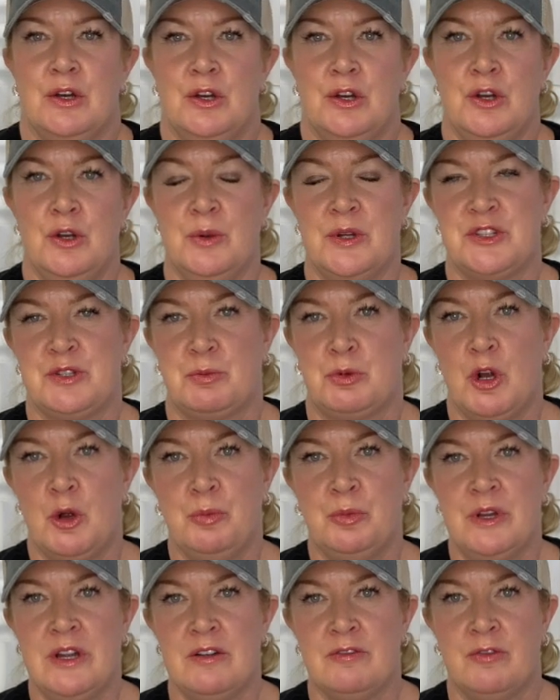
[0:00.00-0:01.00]
who it's
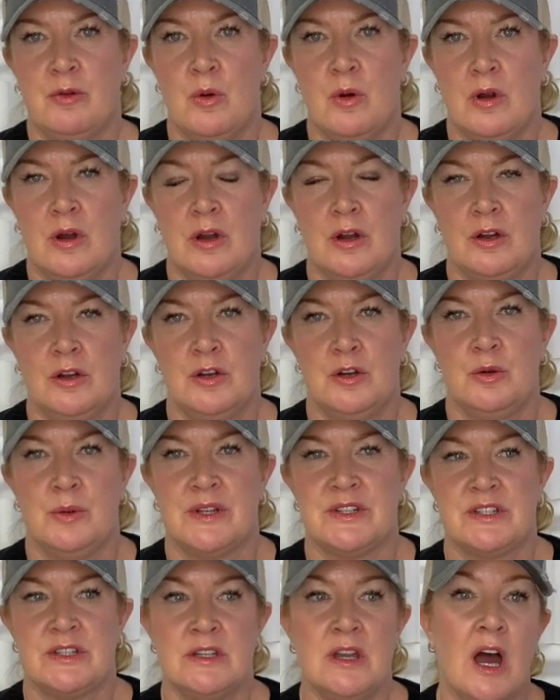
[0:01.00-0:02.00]
appropriate for, who
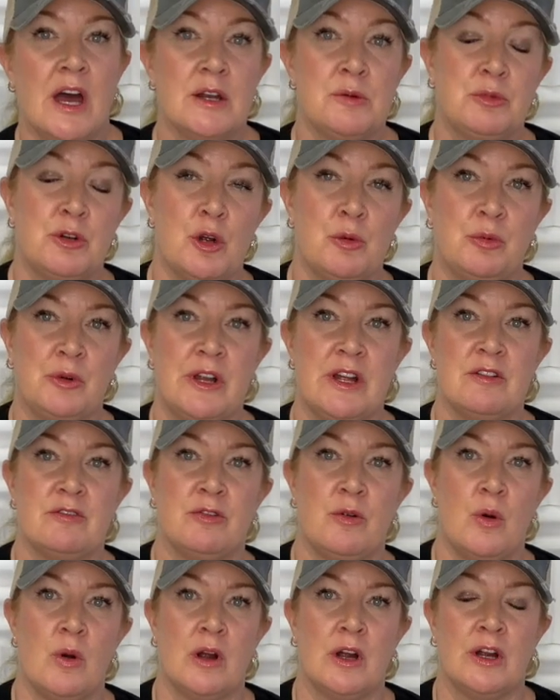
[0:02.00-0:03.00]
it's not appropriate
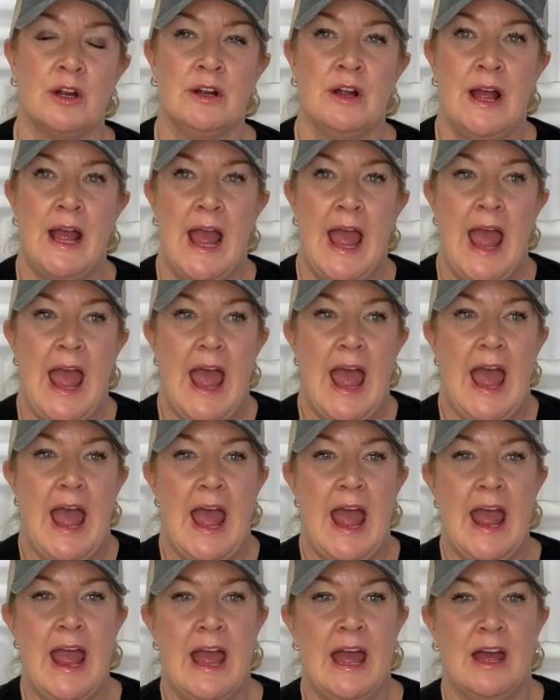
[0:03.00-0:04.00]
for,
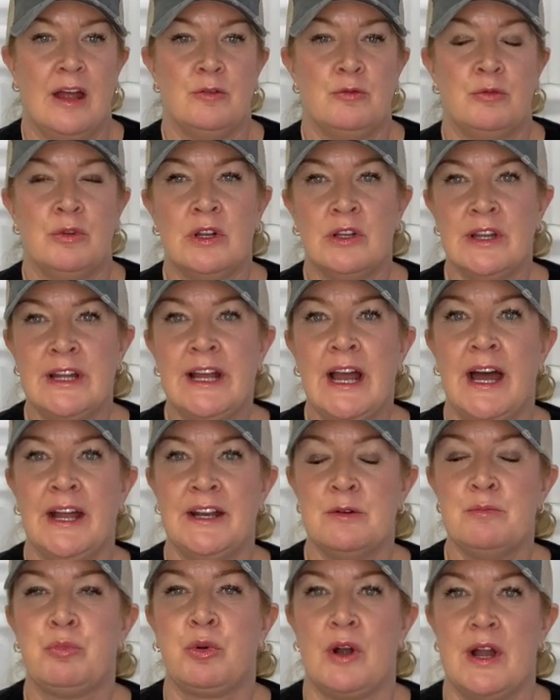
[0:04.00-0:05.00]
and really kind
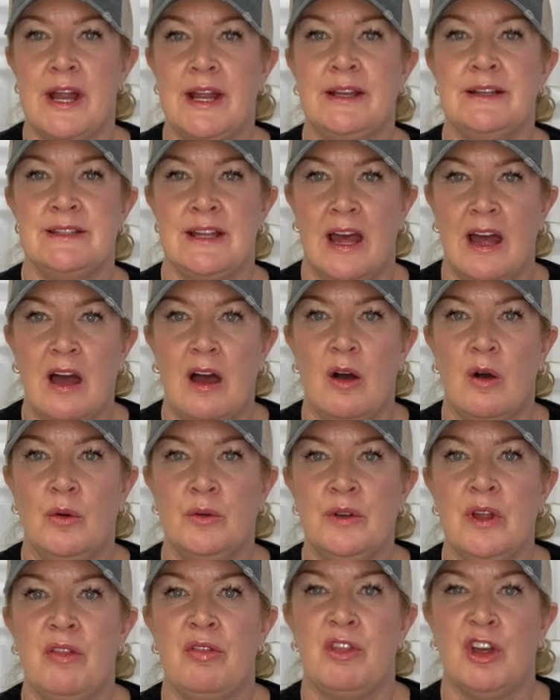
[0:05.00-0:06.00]
of break
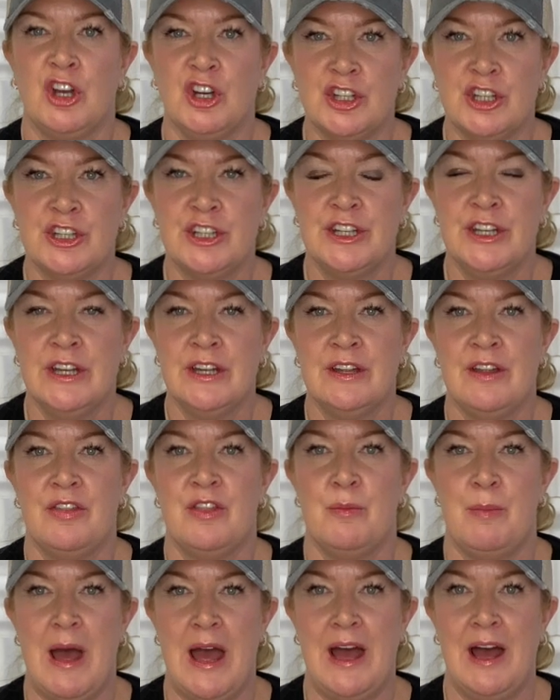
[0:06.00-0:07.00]
down the good, the
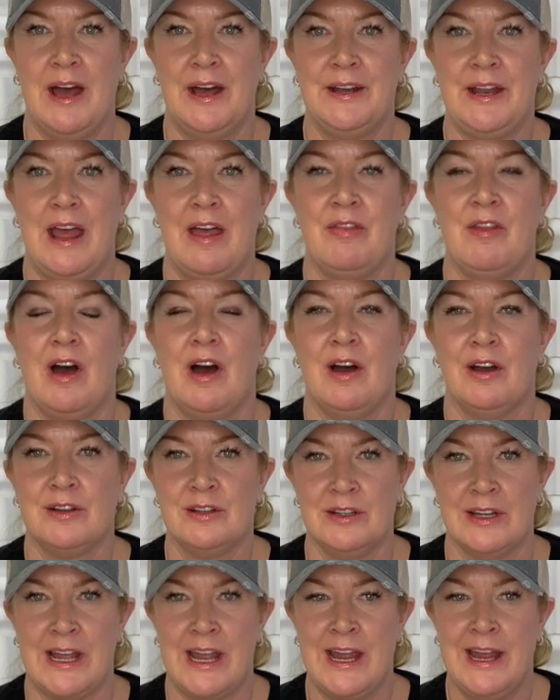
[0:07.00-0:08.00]
bad, and the
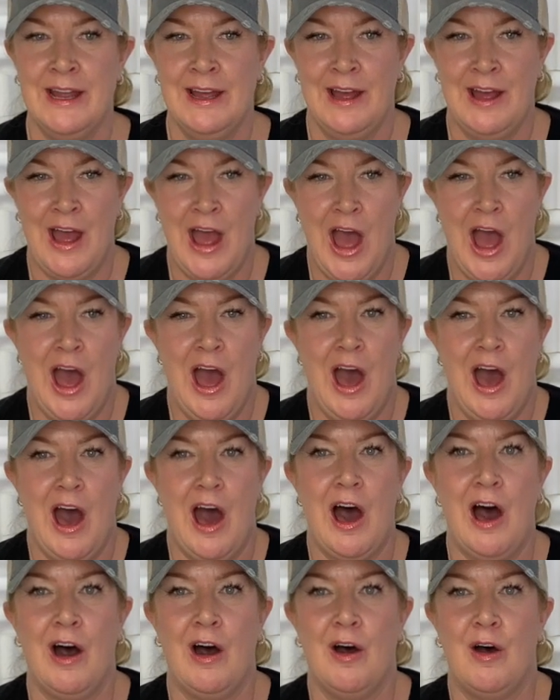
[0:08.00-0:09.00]
ugly
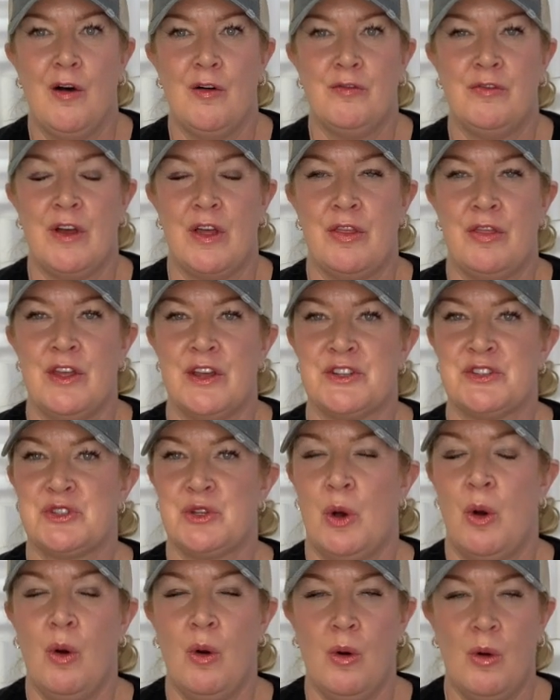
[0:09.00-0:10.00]
of this
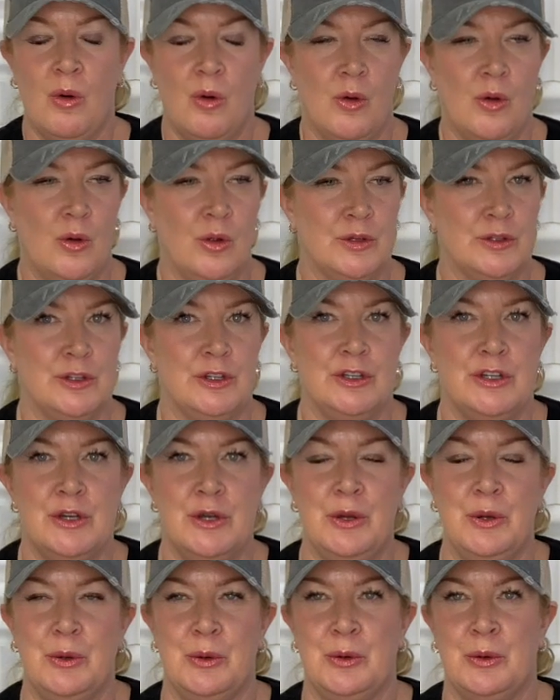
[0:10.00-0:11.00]
whole
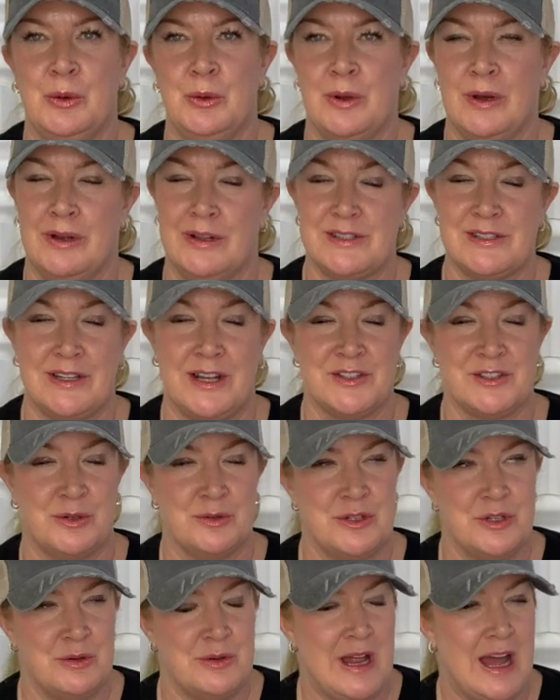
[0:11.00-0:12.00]
new, well, it's not so
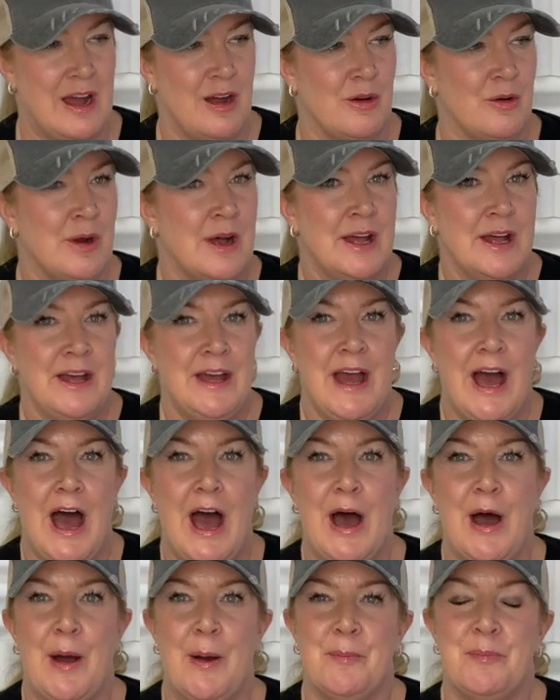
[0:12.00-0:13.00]
new now,
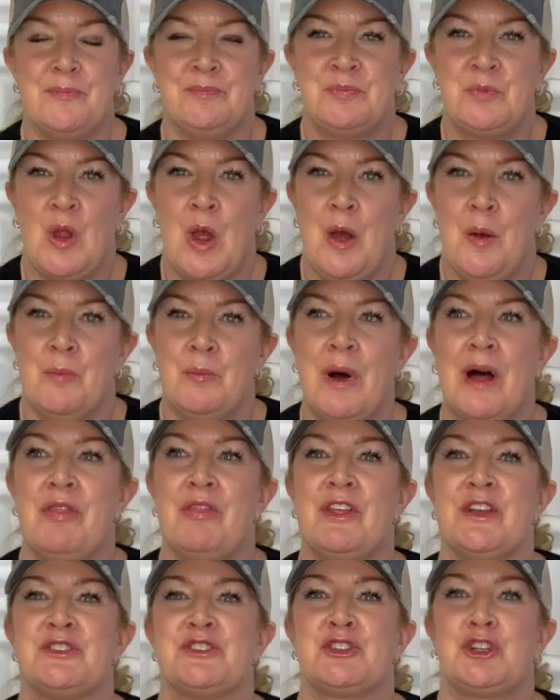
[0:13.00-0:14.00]
but
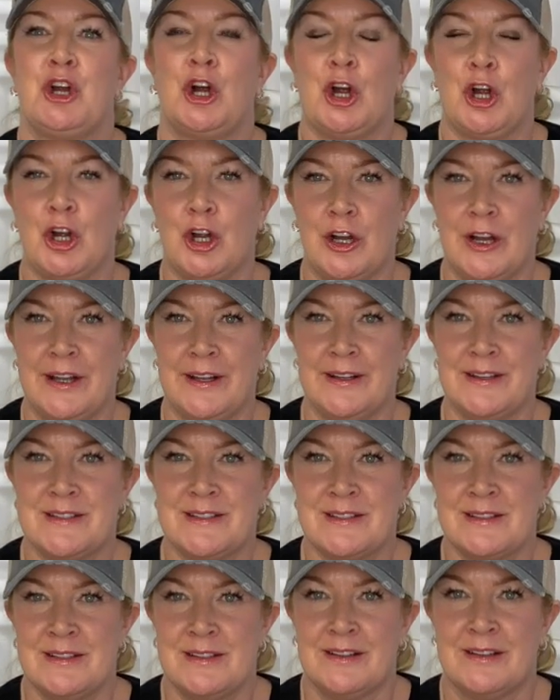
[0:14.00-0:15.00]
this
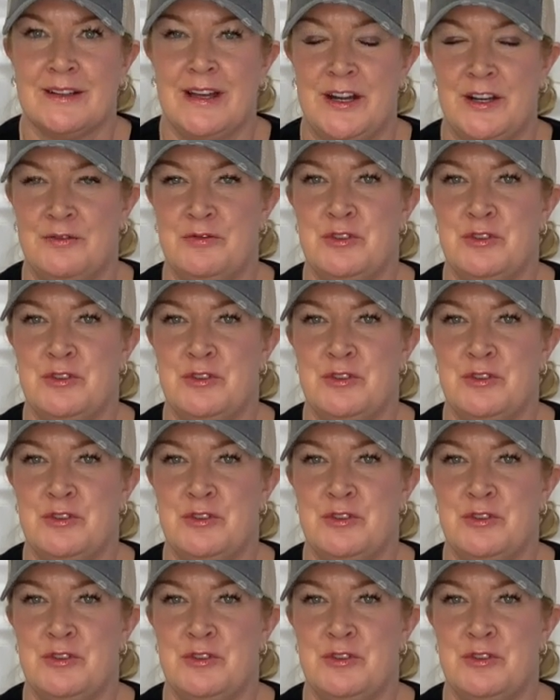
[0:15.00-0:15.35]
current kind of